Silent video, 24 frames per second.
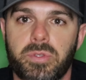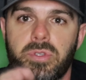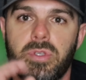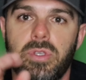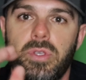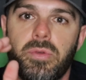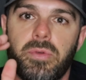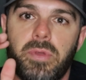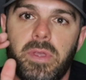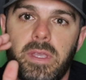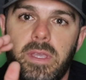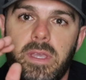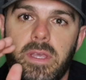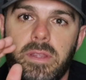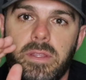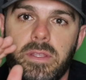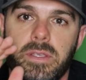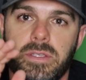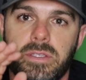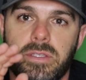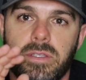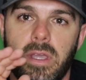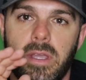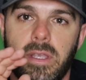so you can get
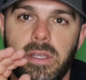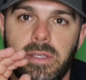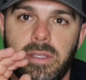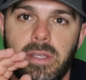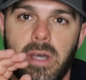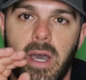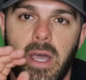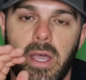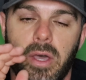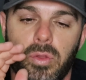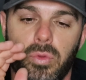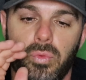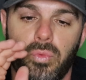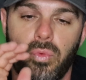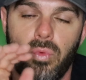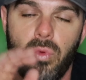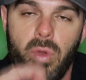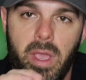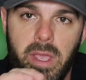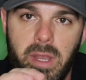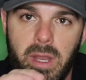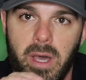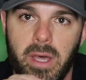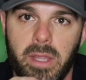this sight dialed
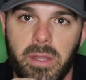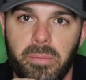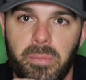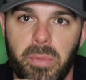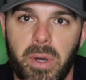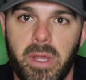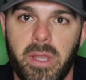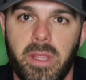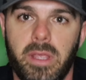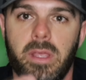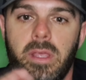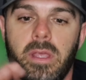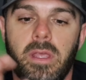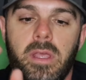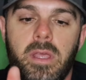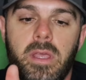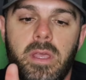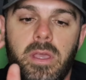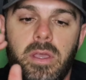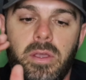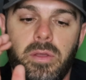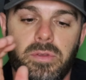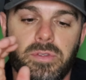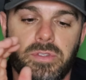right on the money,
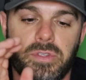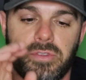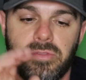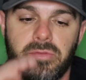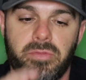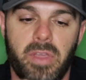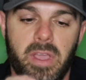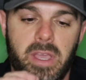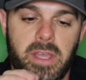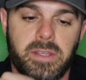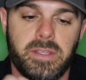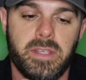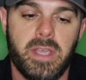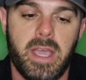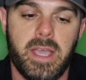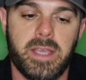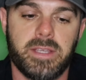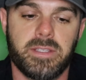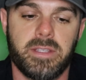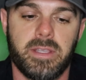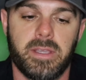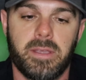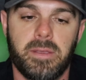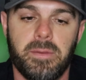which is
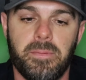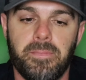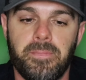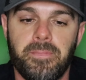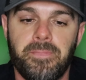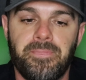fantastic.